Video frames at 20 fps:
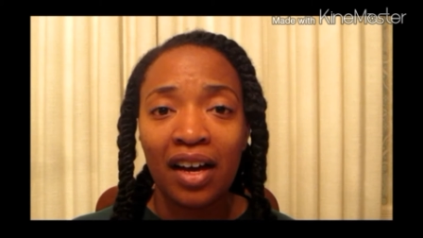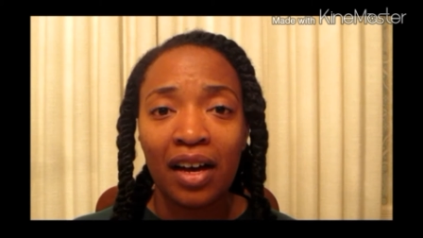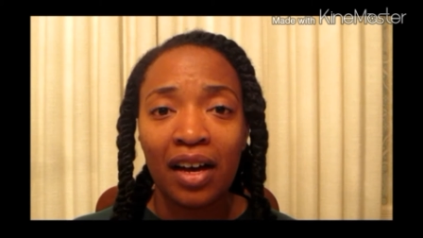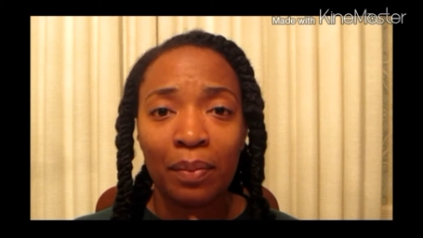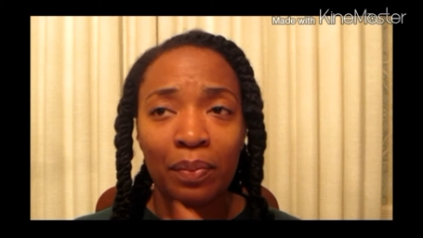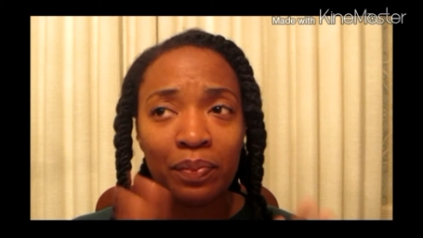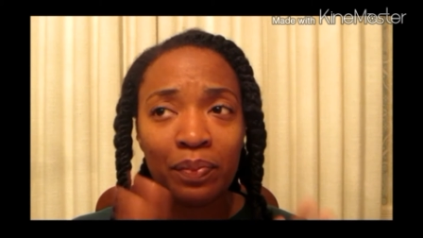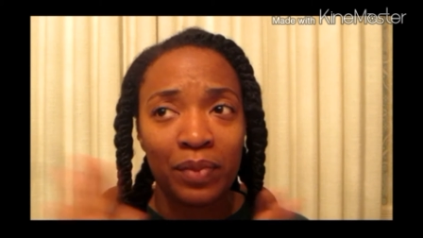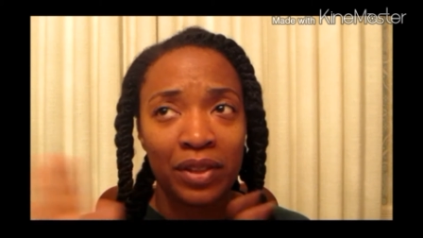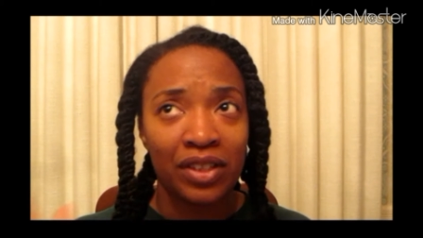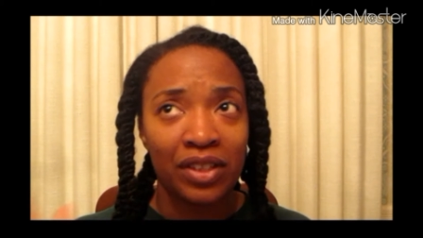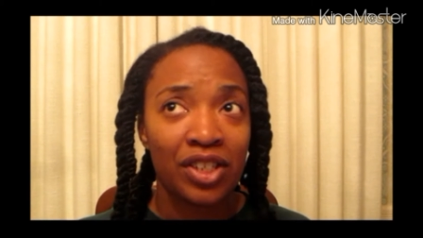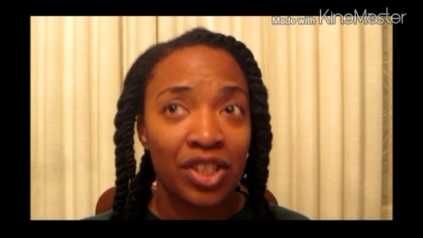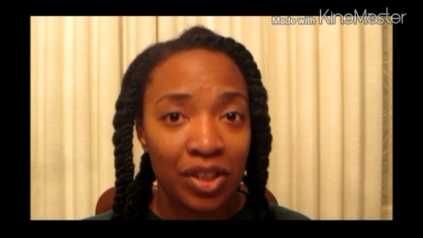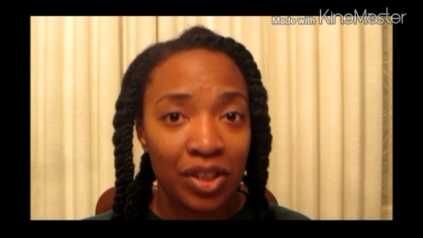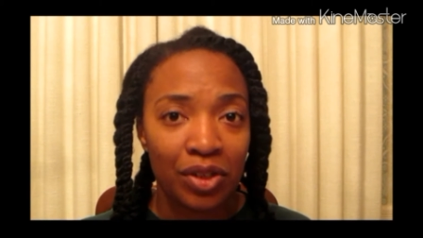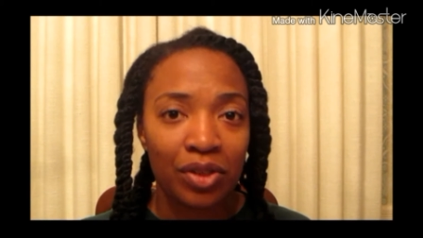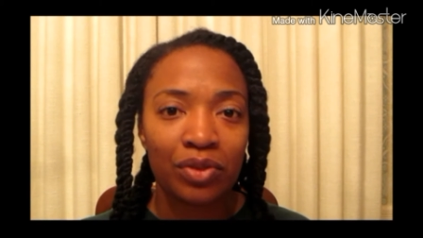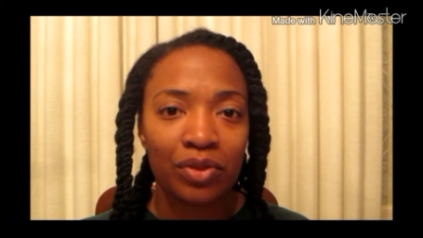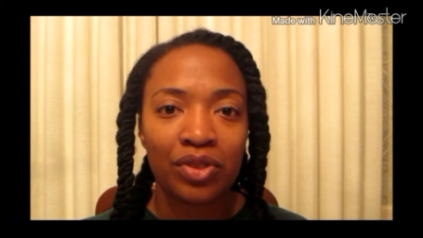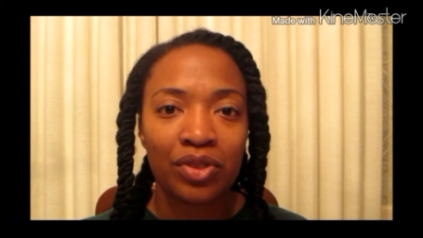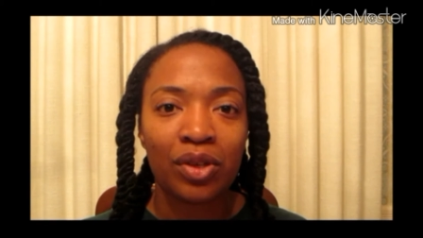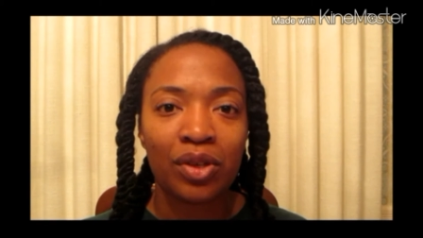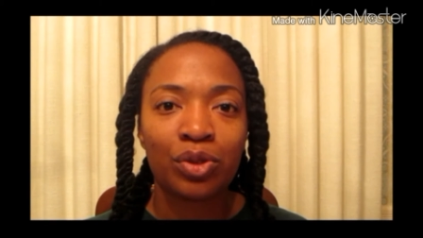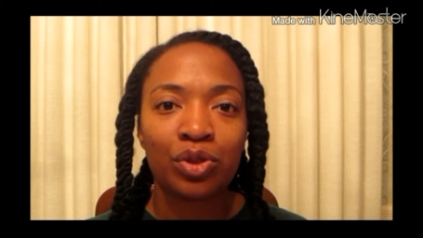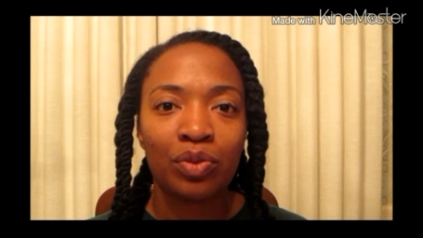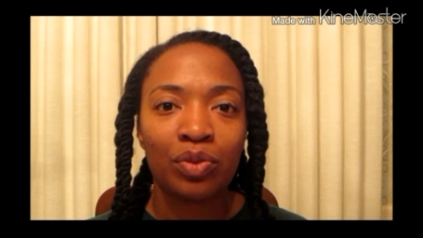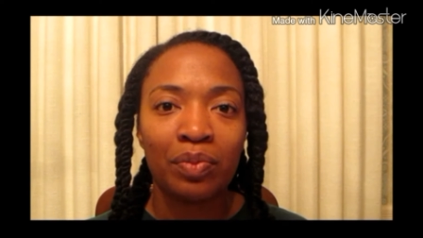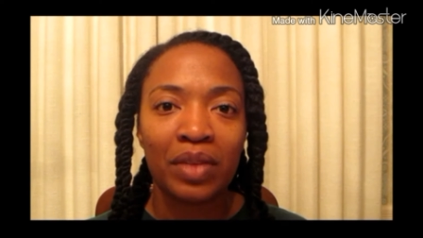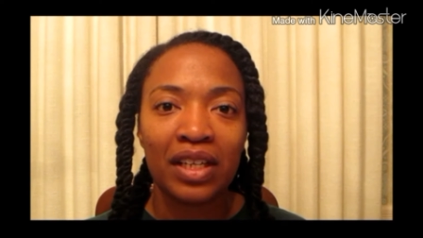up until
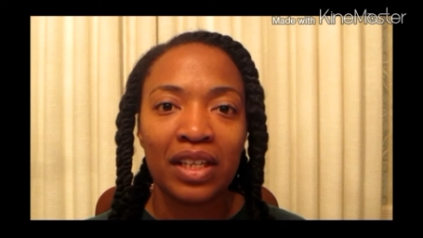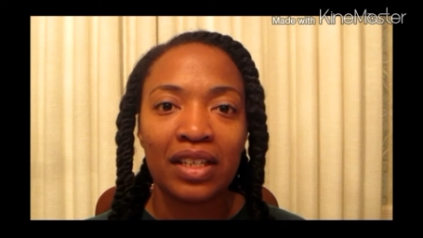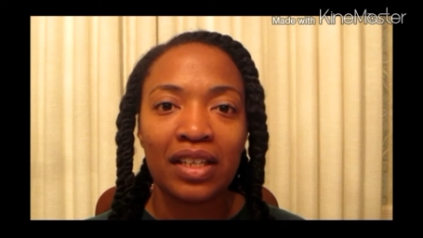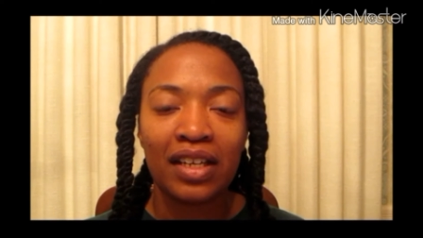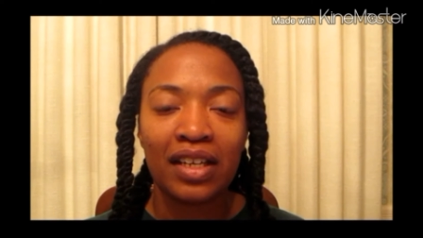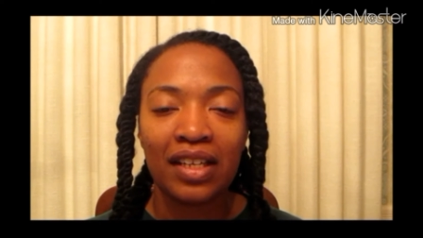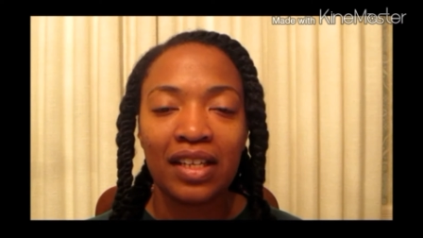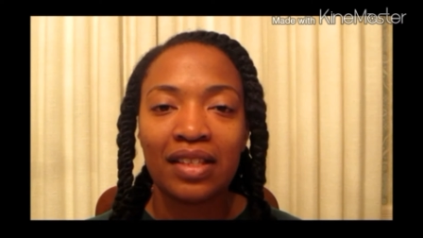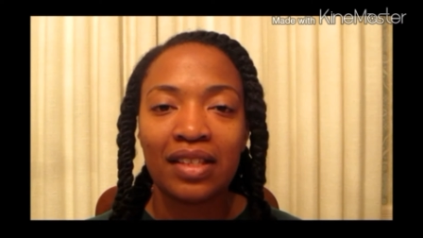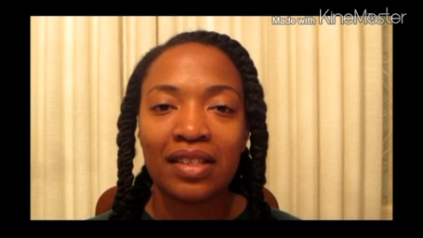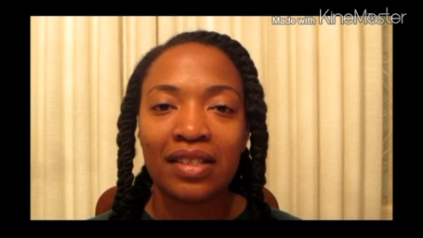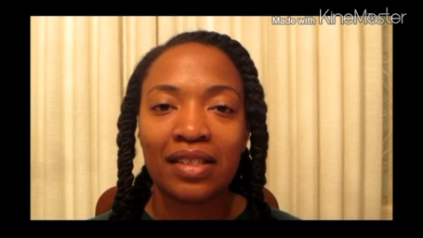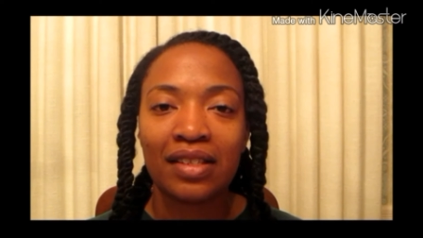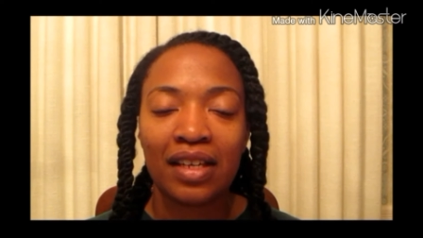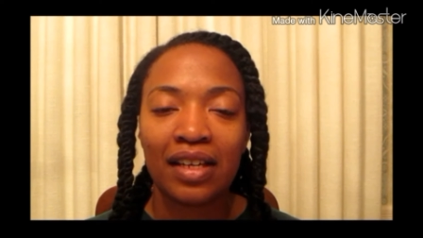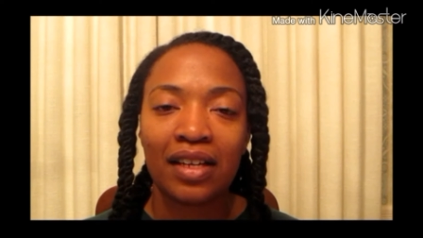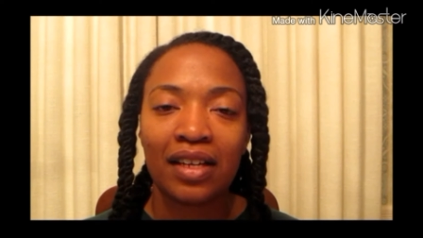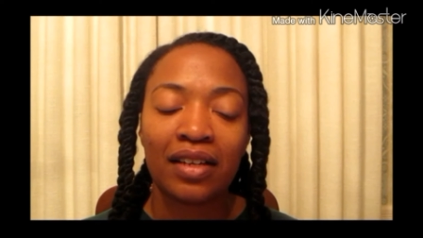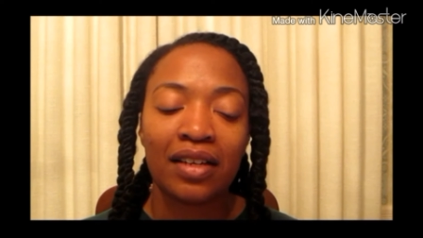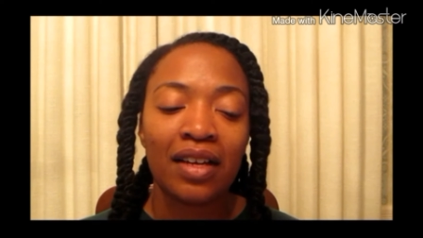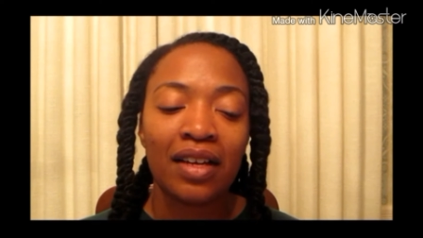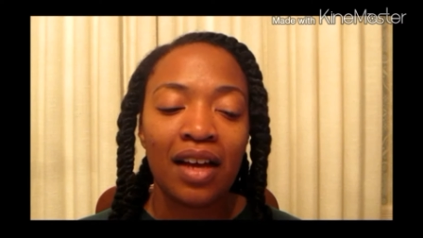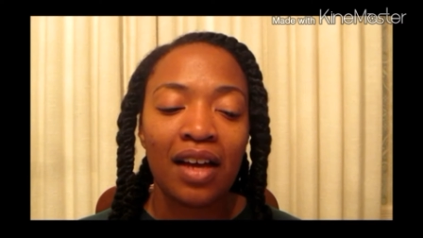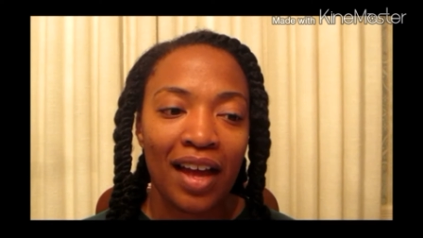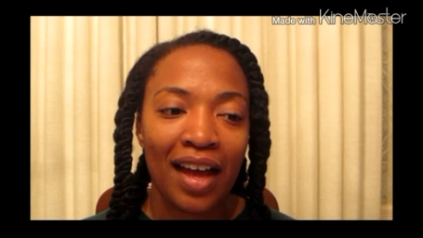social media hit the scene.